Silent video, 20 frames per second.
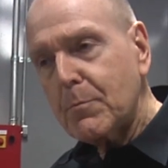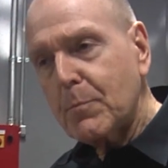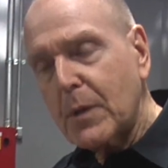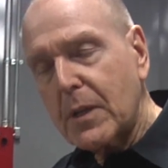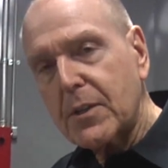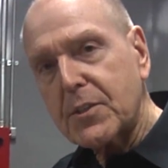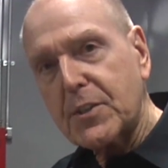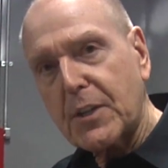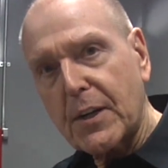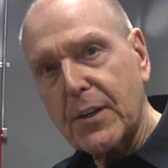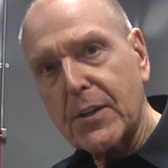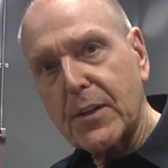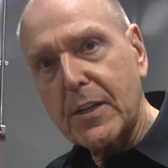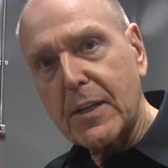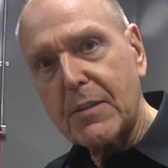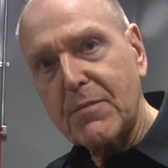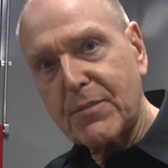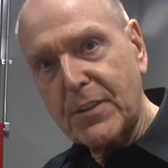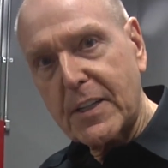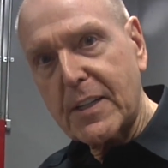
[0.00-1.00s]

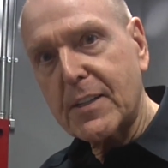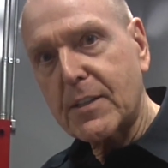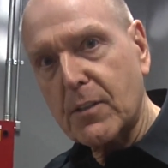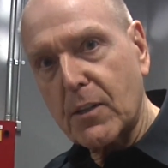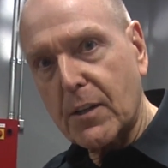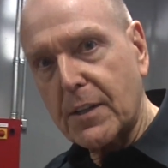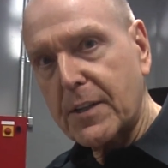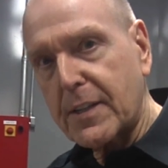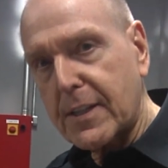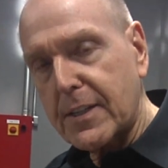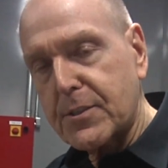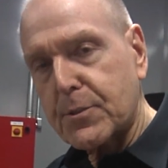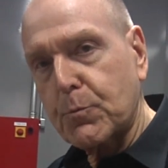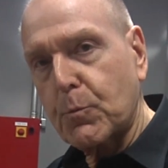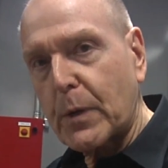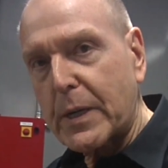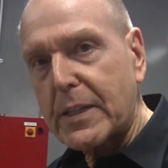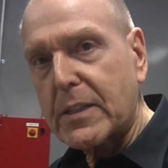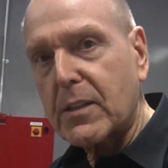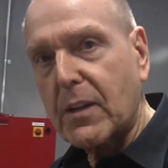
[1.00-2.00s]
military vehicle in its
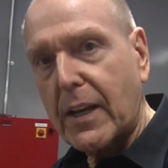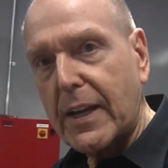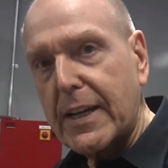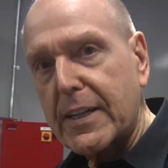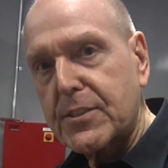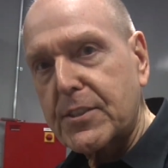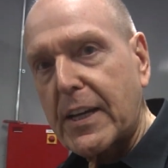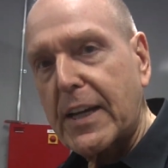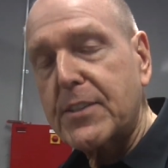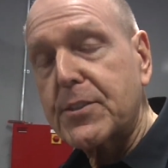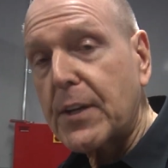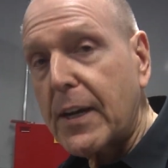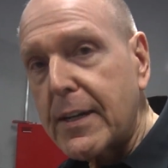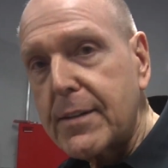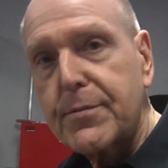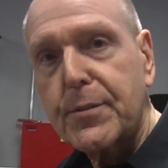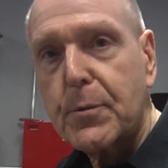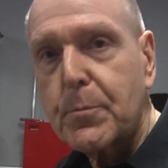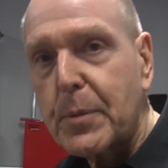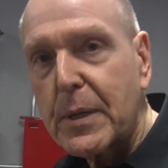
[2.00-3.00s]
weight class has
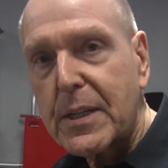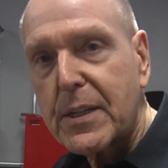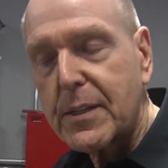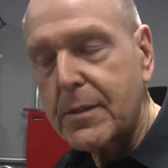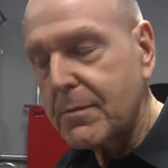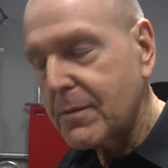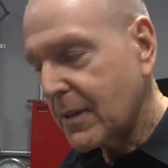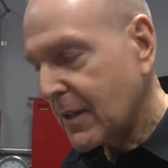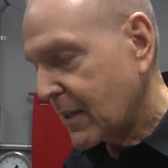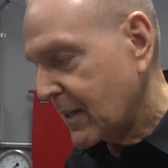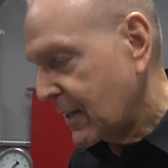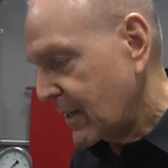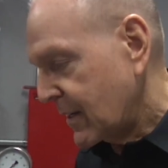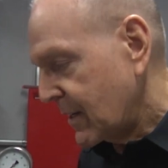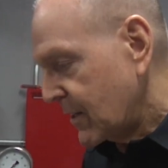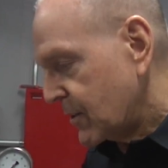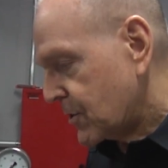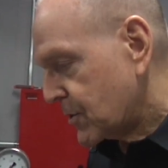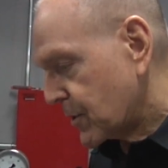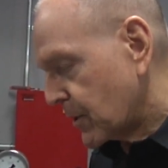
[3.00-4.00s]
ever been.
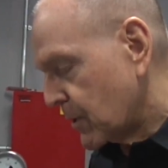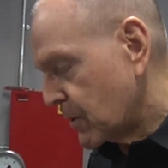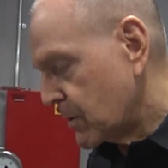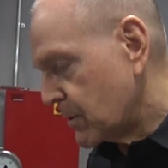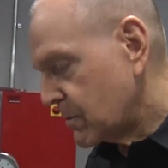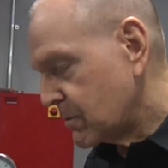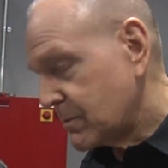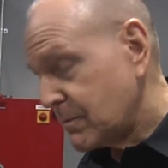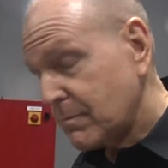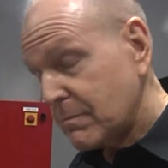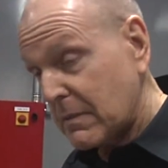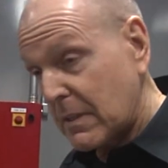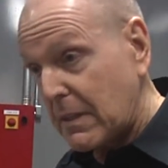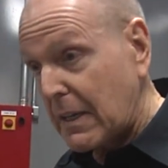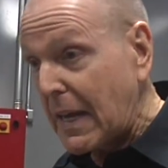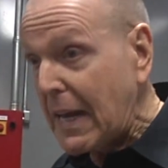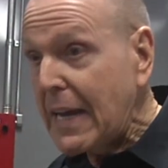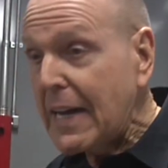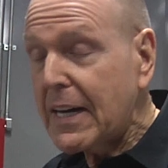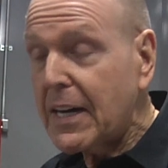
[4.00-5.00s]
So,
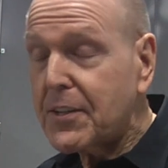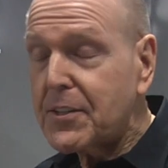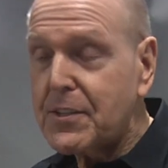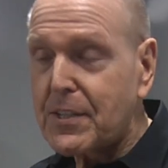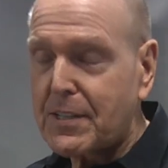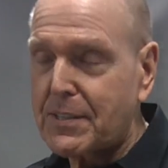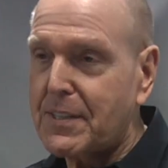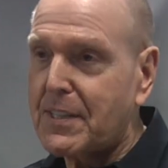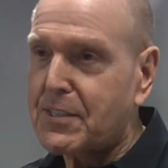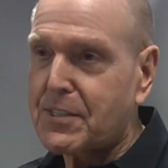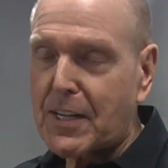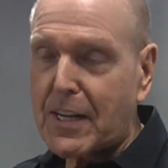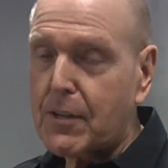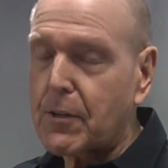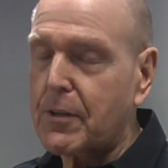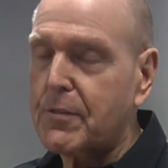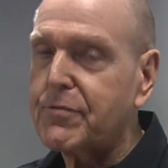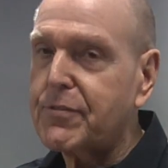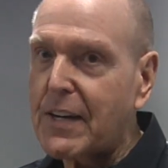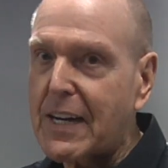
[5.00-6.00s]
and it's not
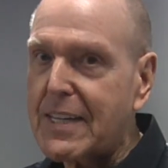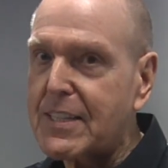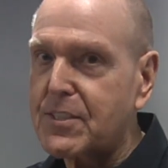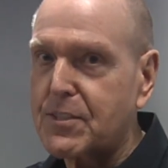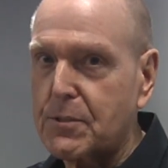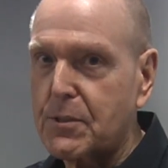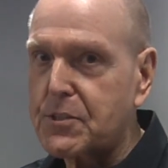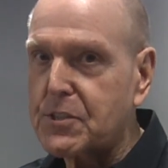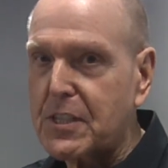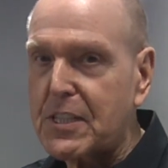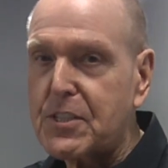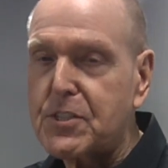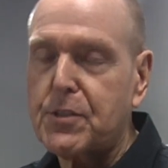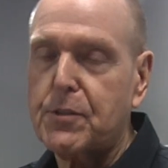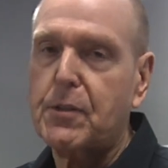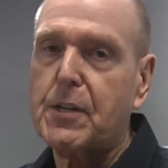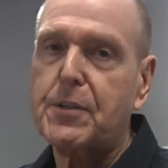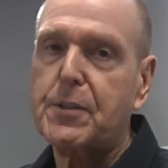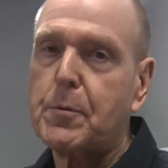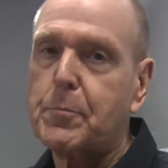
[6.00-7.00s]
only faster, it's
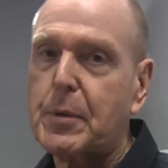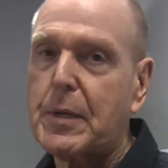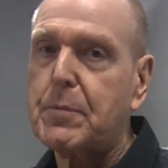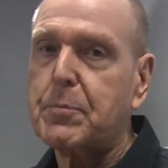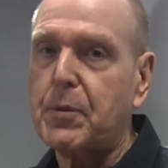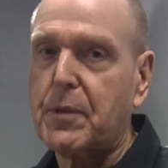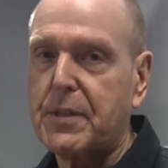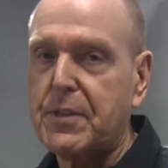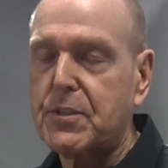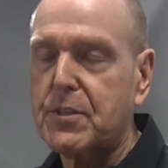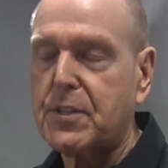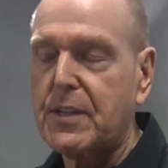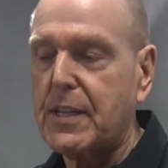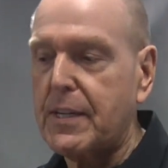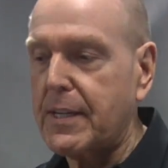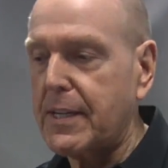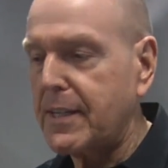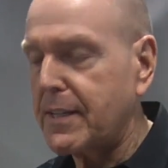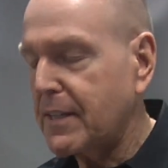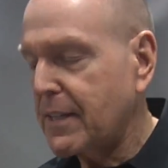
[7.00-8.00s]
easier on the people
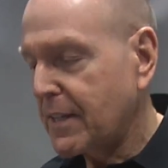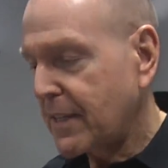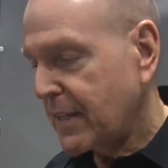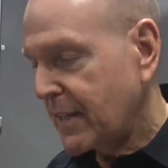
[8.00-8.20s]
inside.